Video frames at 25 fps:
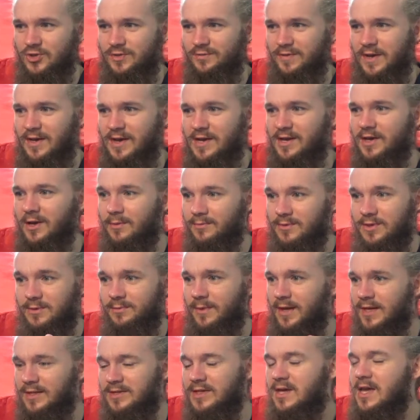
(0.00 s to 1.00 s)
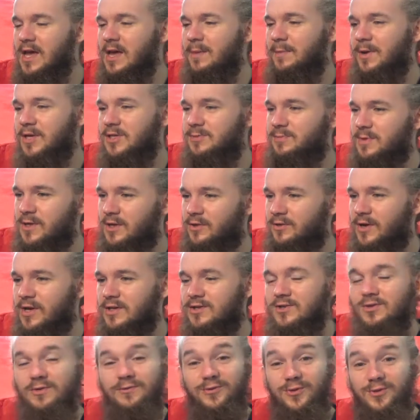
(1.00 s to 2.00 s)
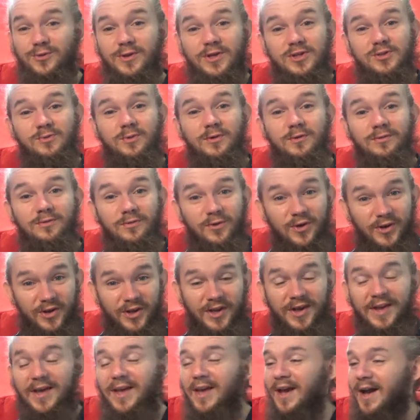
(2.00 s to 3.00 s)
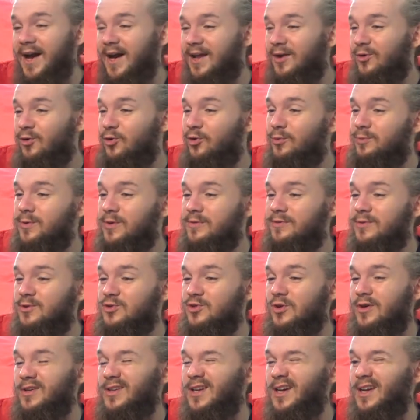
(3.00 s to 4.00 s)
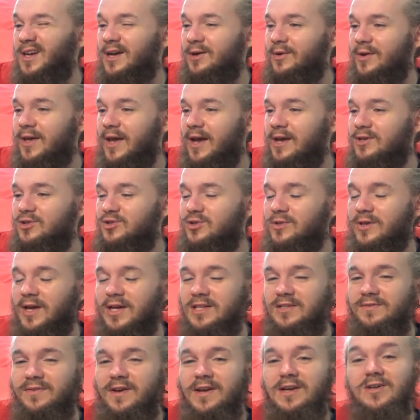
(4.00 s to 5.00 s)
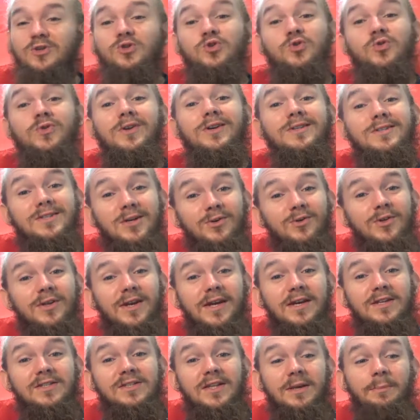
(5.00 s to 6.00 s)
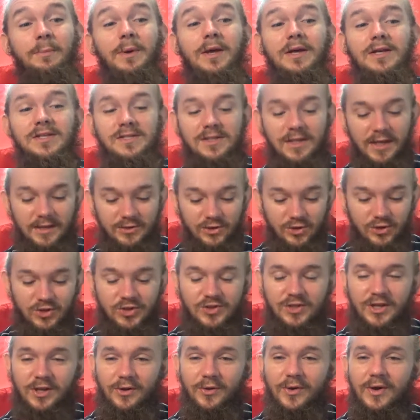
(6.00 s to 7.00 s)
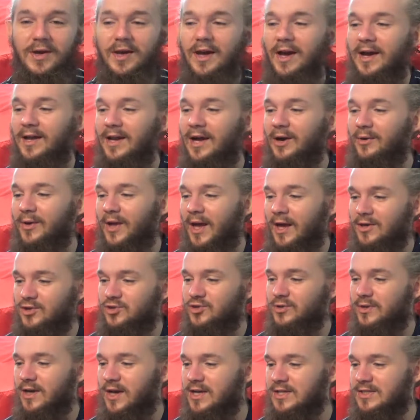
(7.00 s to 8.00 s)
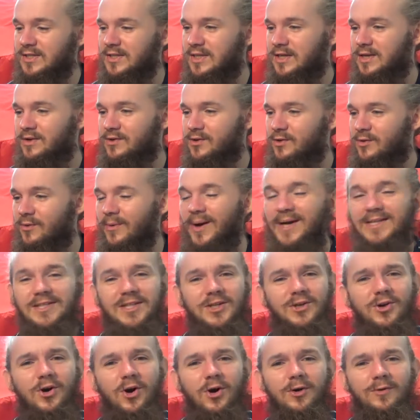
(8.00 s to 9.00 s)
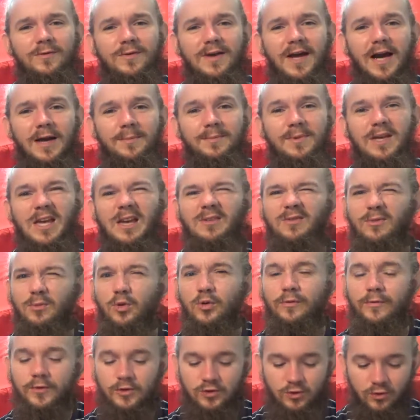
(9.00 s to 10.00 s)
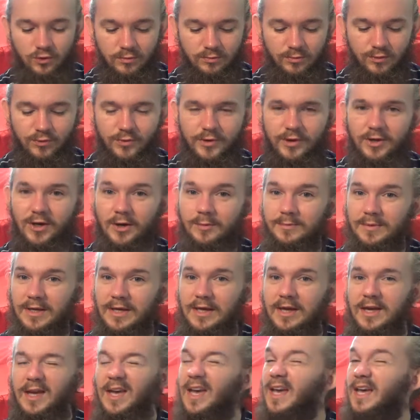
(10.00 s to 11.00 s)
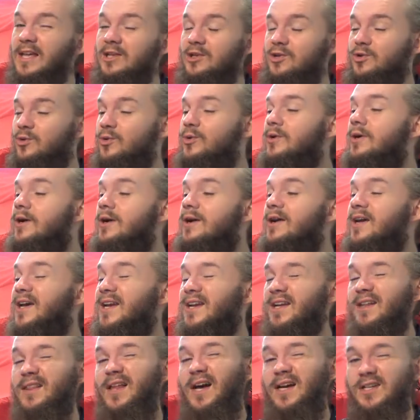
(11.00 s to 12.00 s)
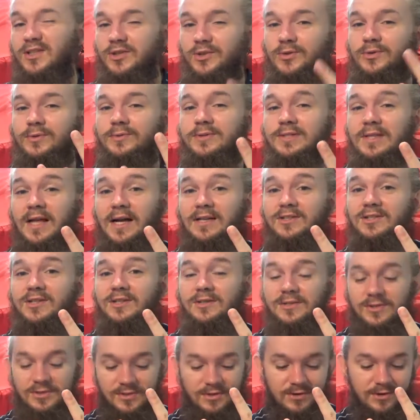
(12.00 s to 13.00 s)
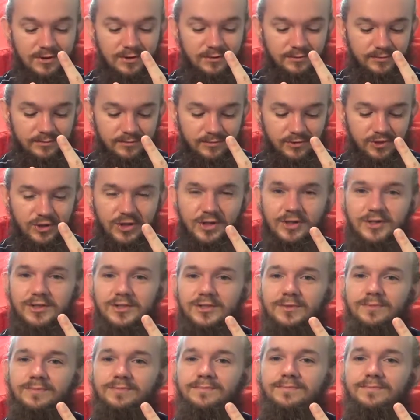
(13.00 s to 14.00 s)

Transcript: if any come to mind, but it's been great to review this one for you, and I hope you've enjoyed it, and I'll catch you guys very soon. Until the next time, slanted just now, and I'll catch you guys later. The Rwandan Coffee IPA from Overtone Brewing Company in Yoker in Glasgow. Slanted, skull, cheers.